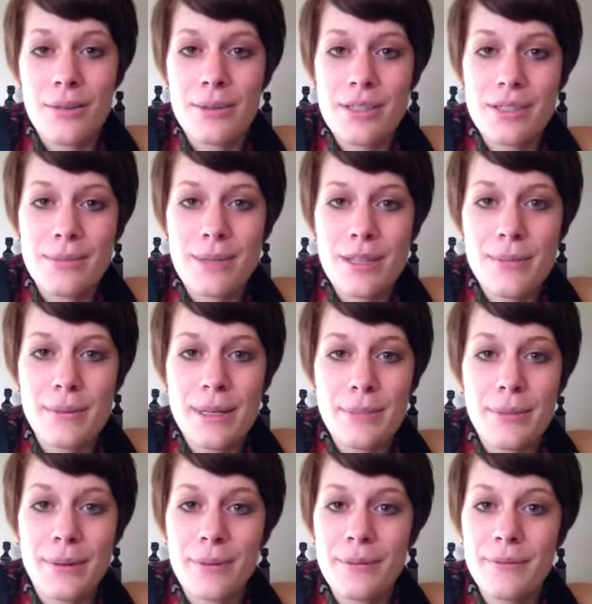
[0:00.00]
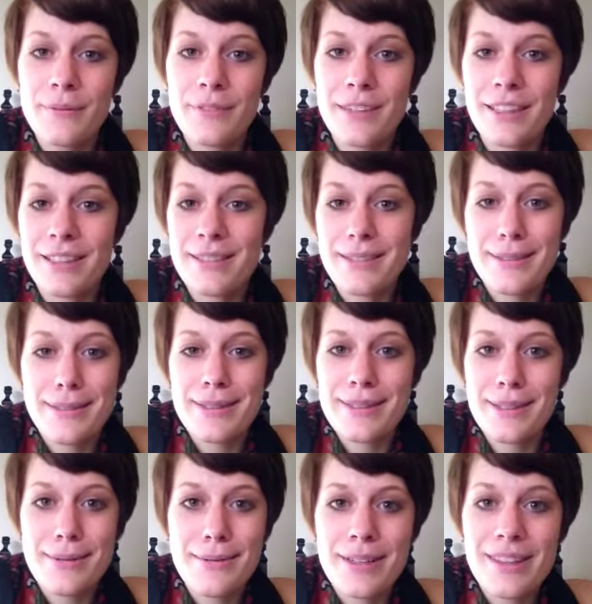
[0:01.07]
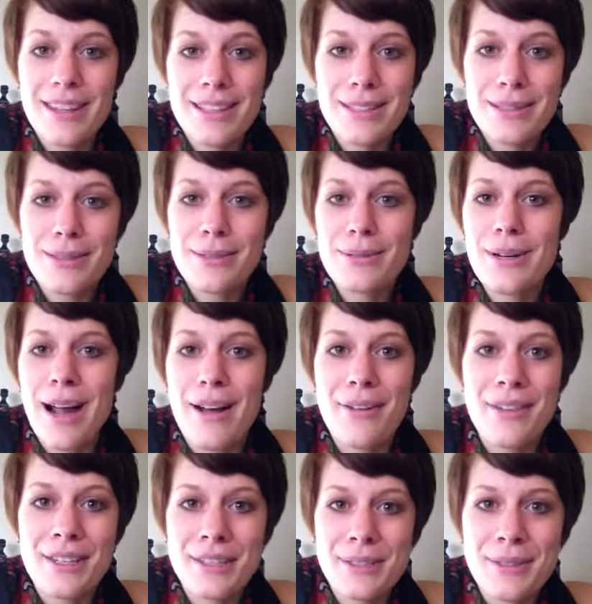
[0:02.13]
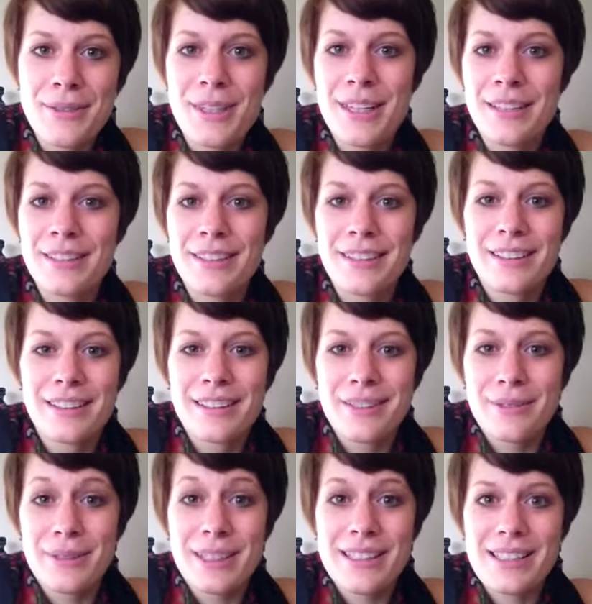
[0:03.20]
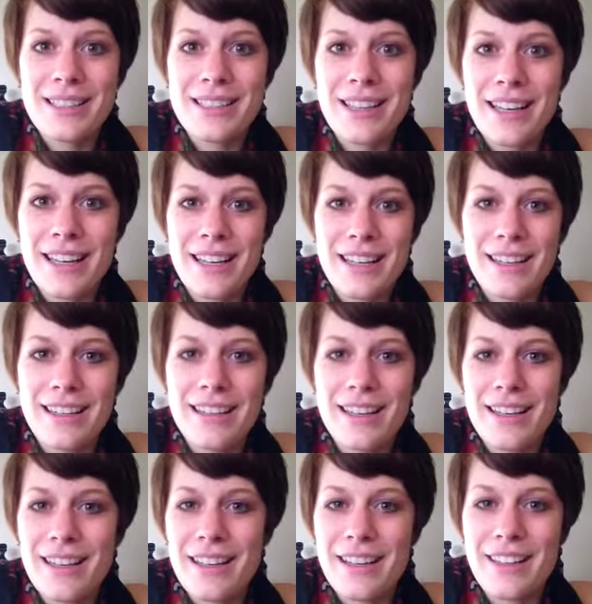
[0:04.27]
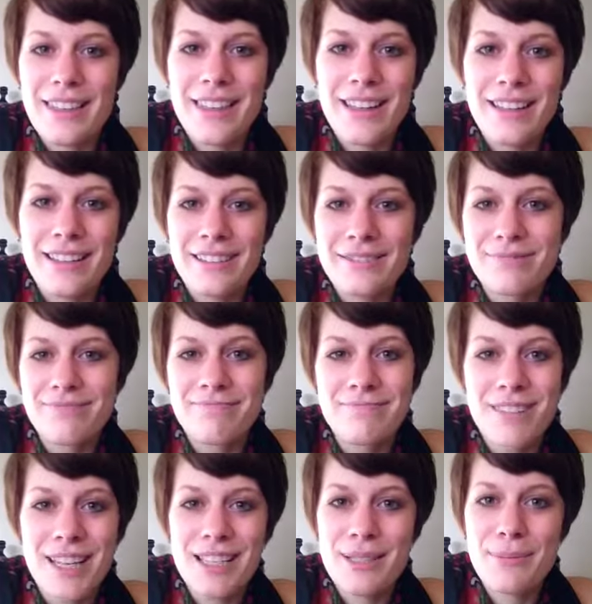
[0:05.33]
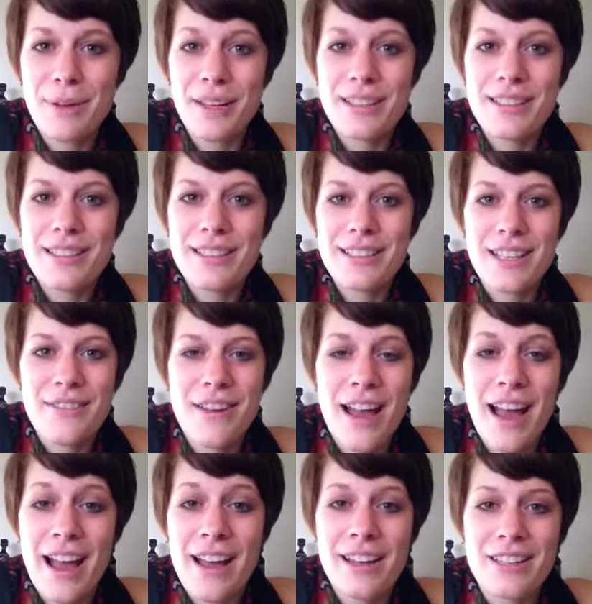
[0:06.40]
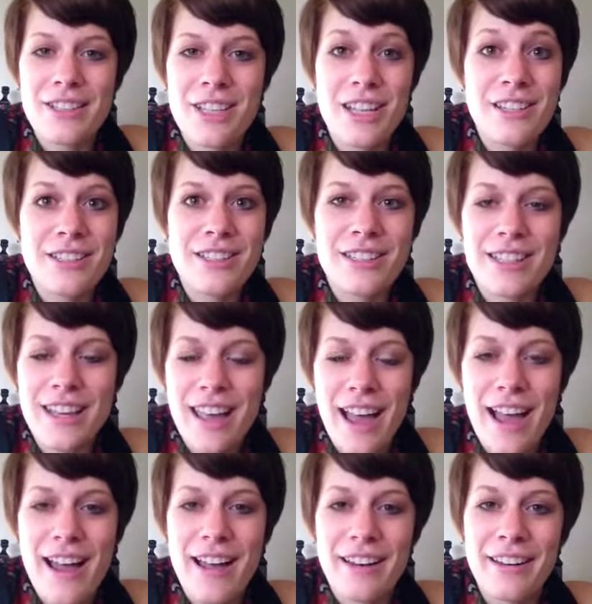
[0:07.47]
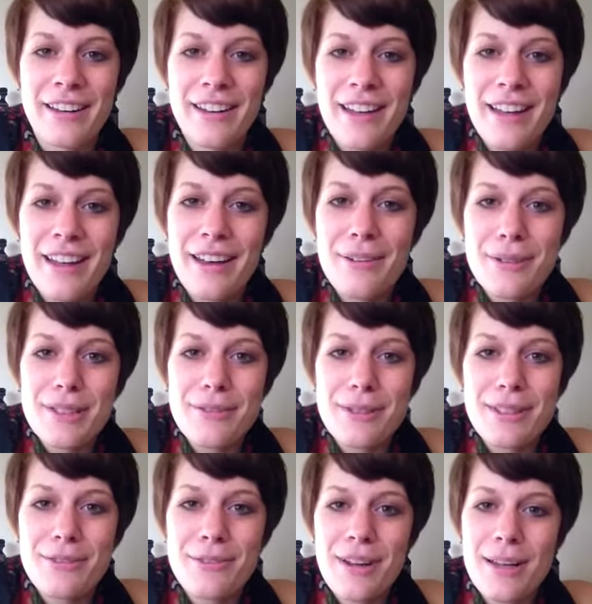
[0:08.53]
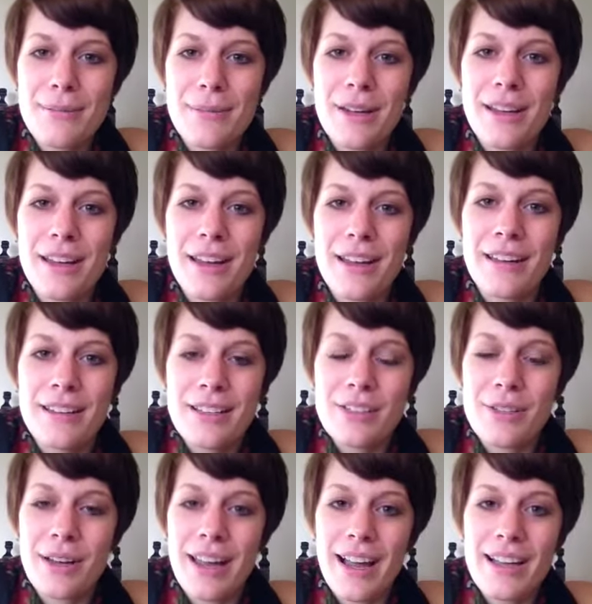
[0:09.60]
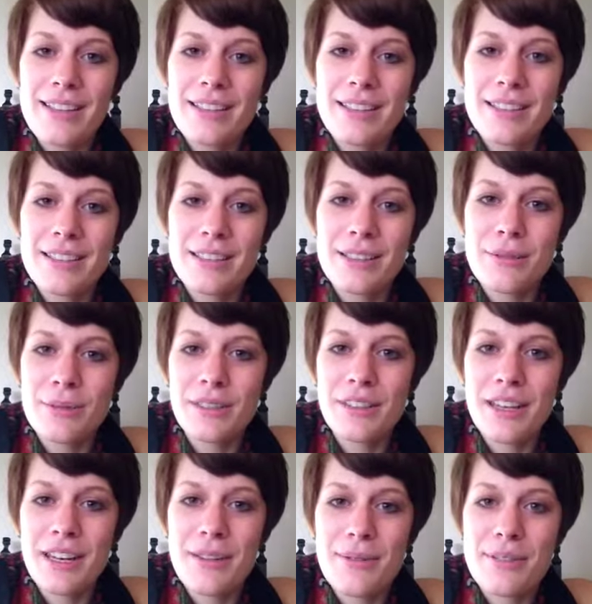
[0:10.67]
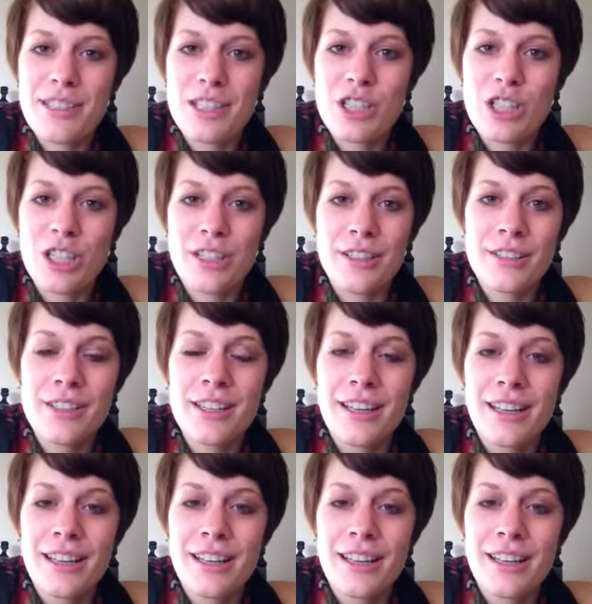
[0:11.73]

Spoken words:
with some of the people and see what they do, how they do it, what it's like, anything, experiences they've had, changes they had, and it was really fun. But so I asked the one lady that was in charge,